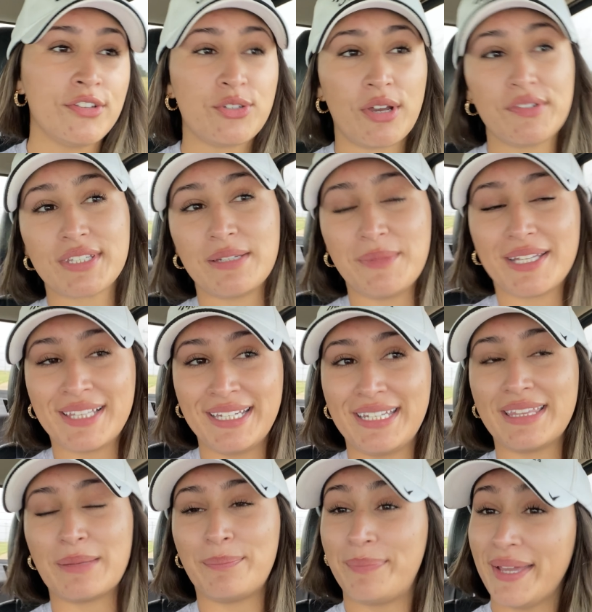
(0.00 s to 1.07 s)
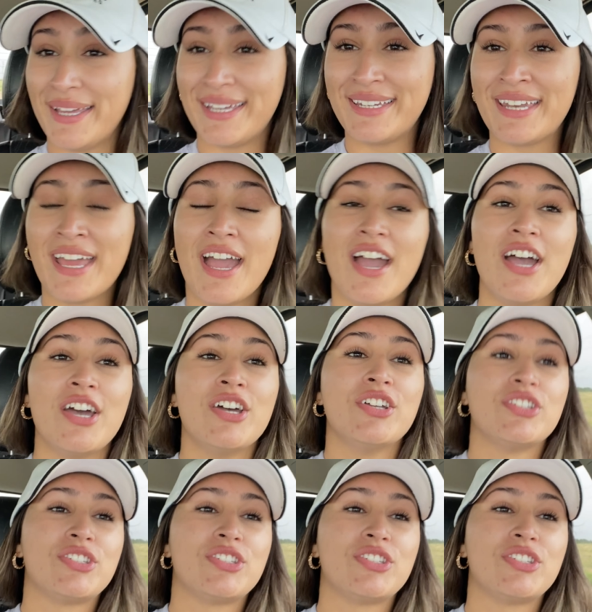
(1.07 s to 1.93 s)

Trevor's gonna be cleaning the bin,